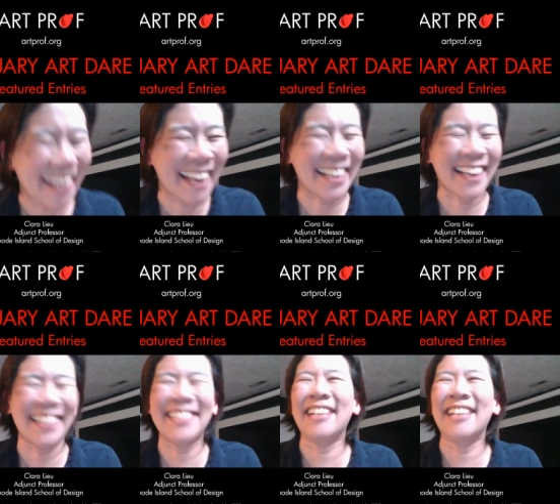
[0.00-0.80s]
and I'm going
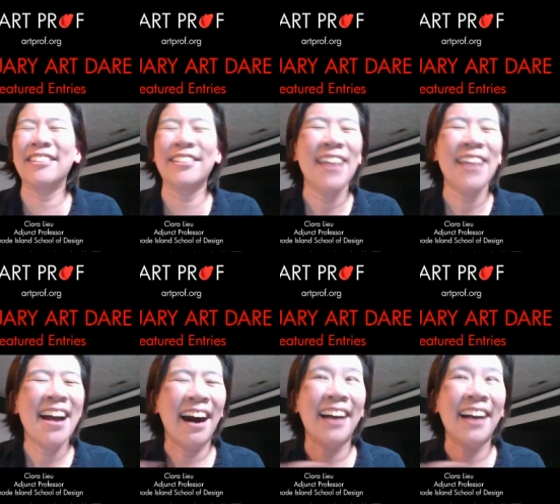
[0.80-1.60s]
to tell you,
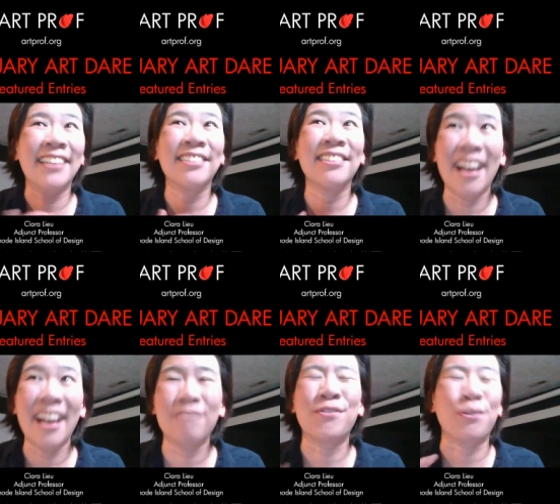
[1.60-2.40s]
I
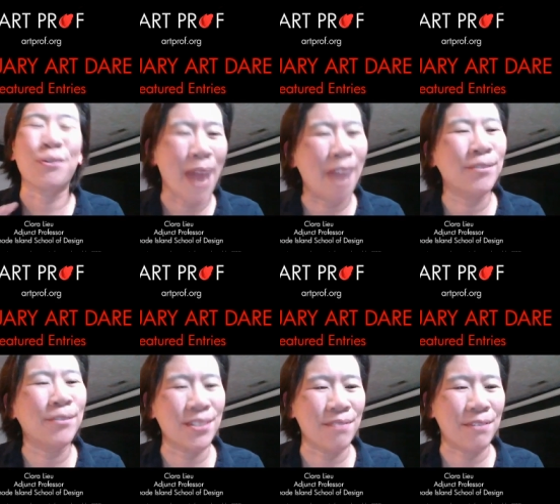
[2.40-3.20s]
love the
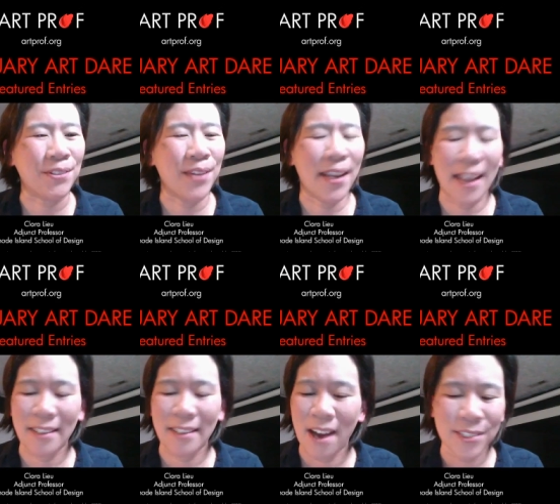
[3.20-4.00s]
roundness of everything.
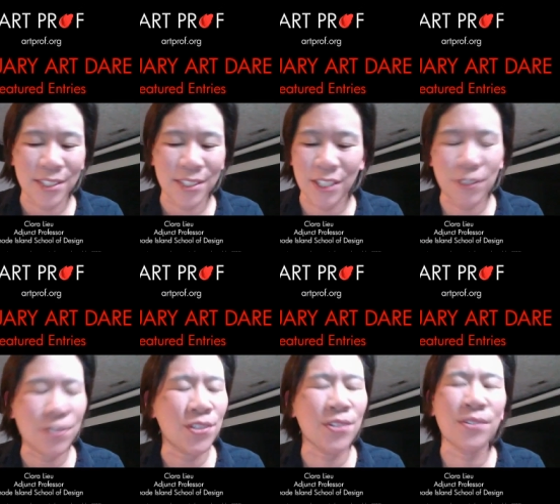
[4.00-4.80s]
And honestly, if you
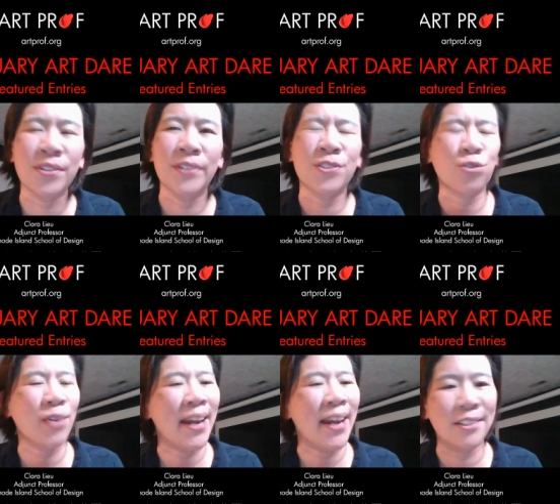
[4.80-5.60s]
do those
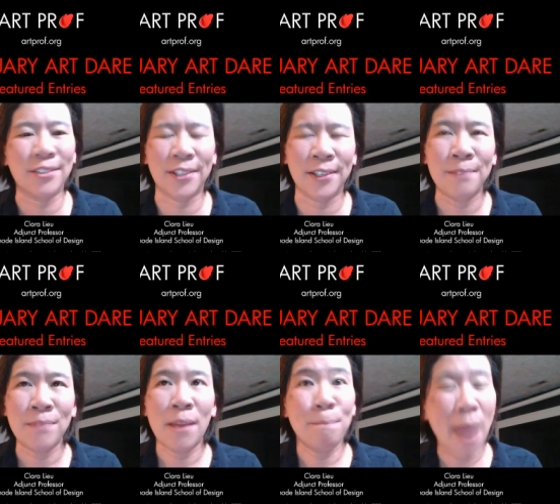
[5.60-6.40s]
triangular
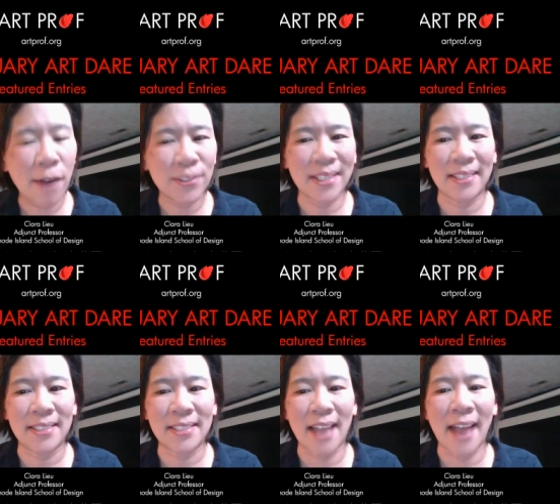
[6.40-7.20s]

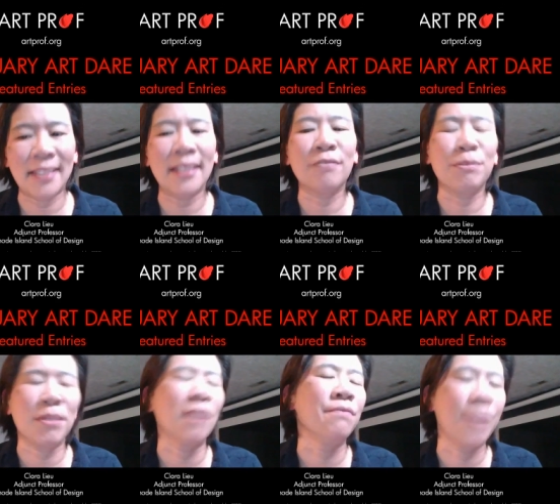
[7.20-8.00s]
mountains, I think it would
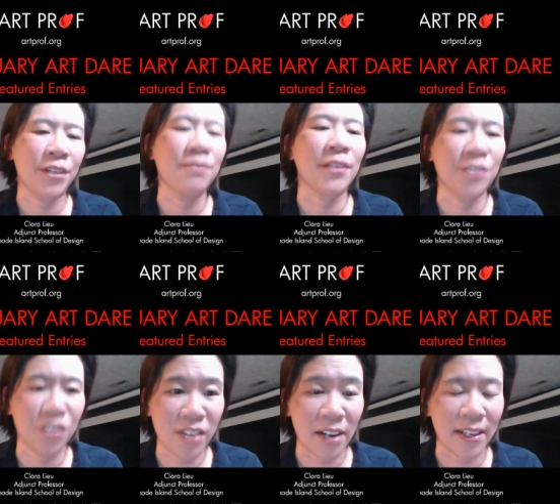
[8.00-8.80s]
become very, very
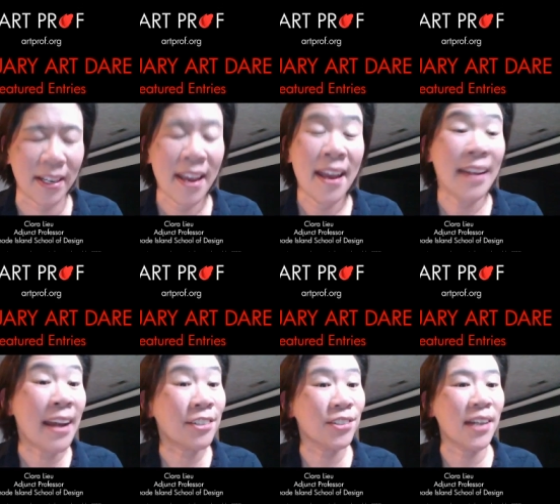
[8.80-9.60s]
generic. And
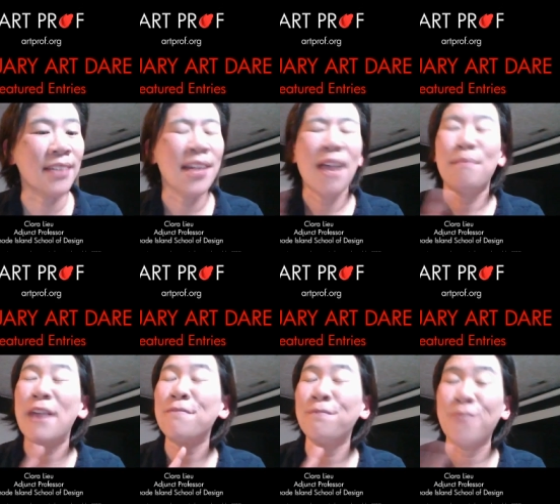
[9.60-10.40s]
actually, guys,
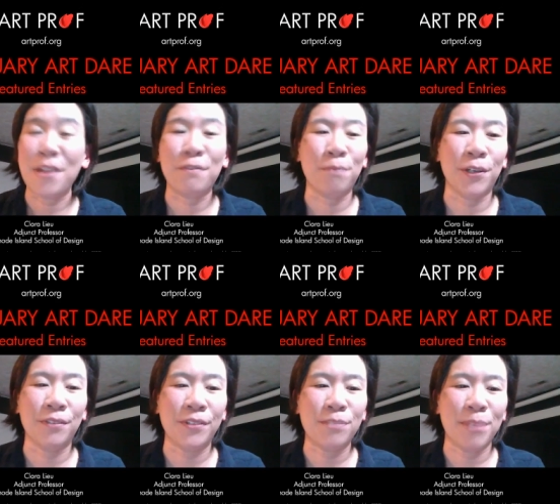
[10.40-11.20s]
my favorite part
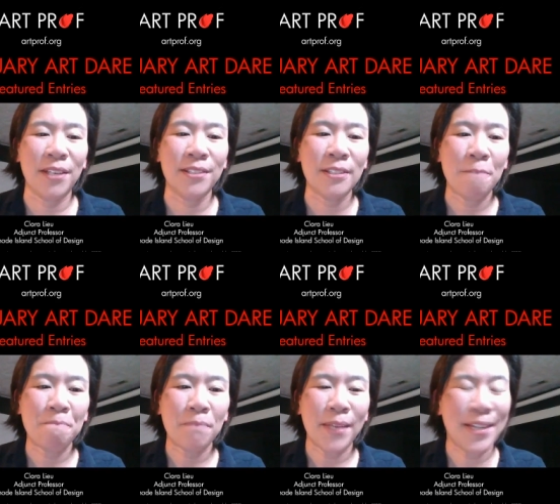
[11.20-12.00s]
of this piece
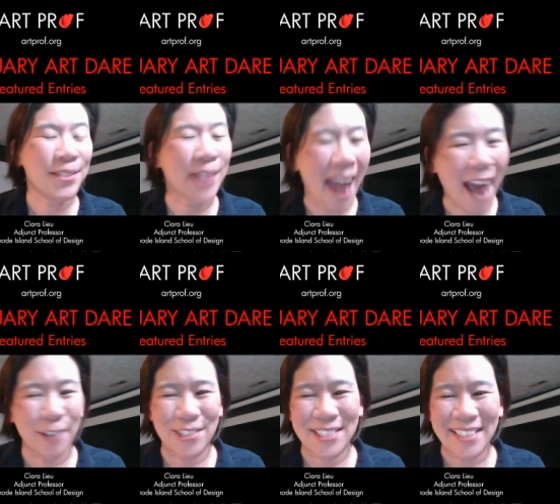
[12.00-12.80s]
is the
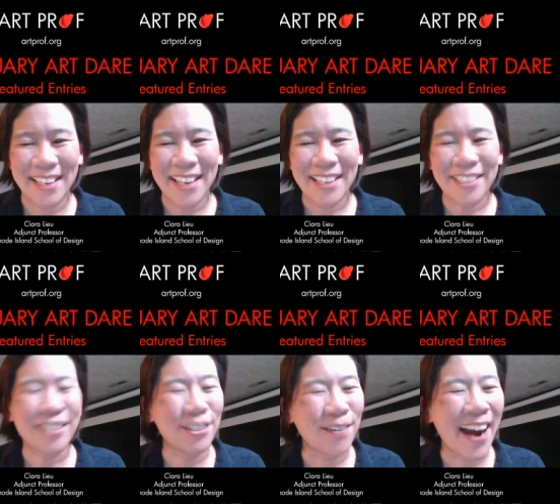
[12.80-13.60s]
house. You
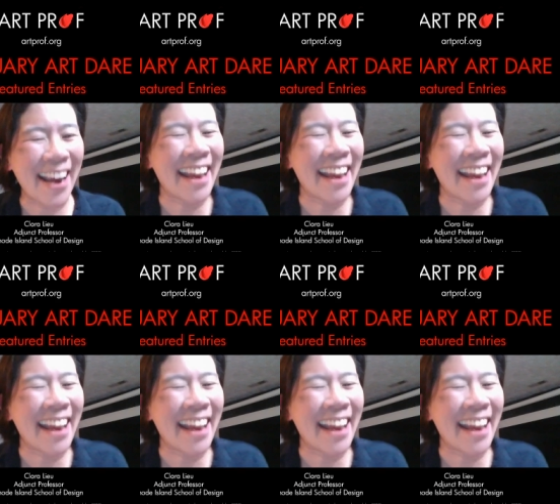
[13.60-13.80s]
know why?